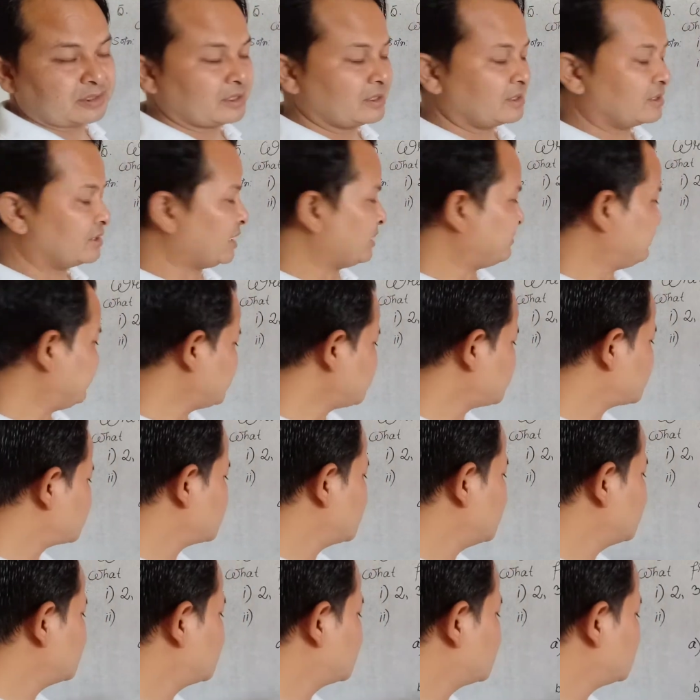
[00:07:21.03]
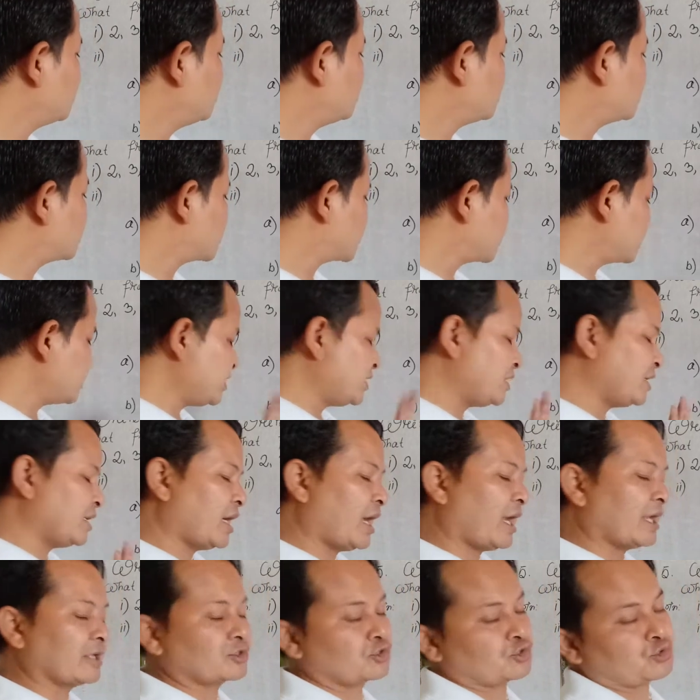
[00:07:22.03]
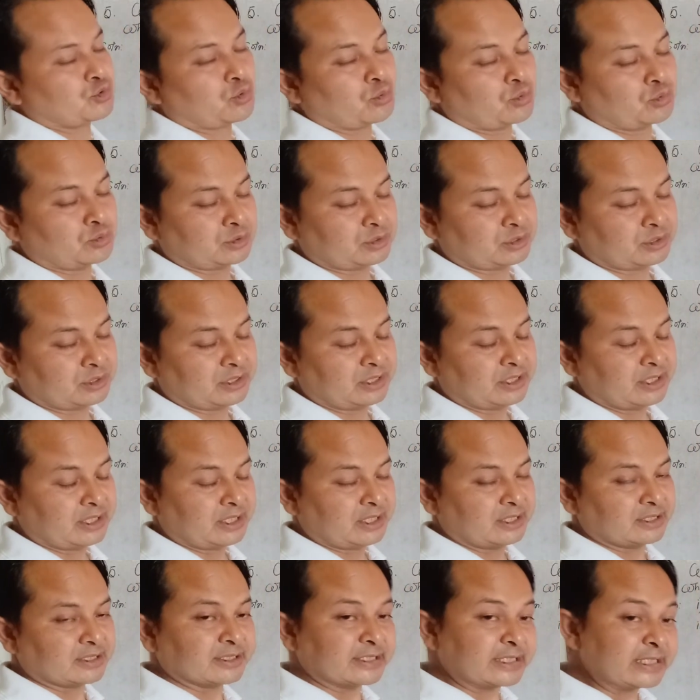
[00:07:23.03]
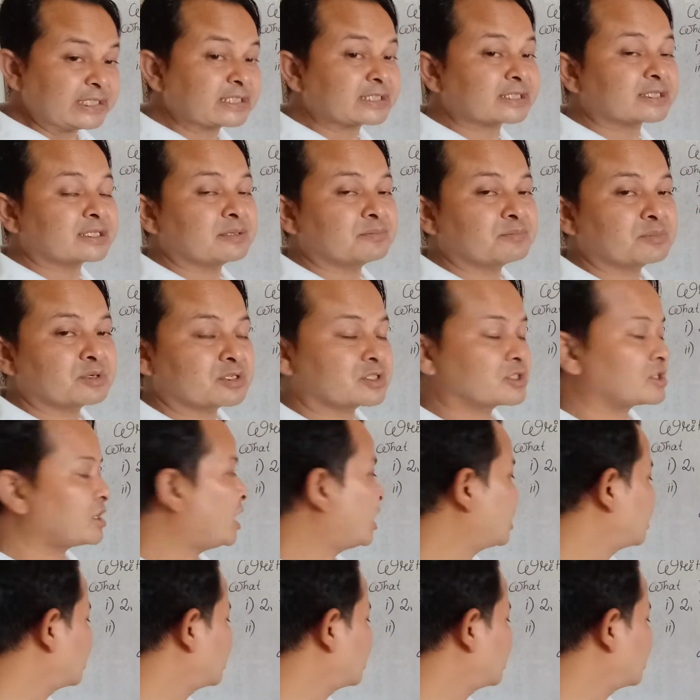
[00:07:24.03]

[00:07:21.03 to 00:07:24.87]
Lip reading: that means 2, 3 and so on, these numbers are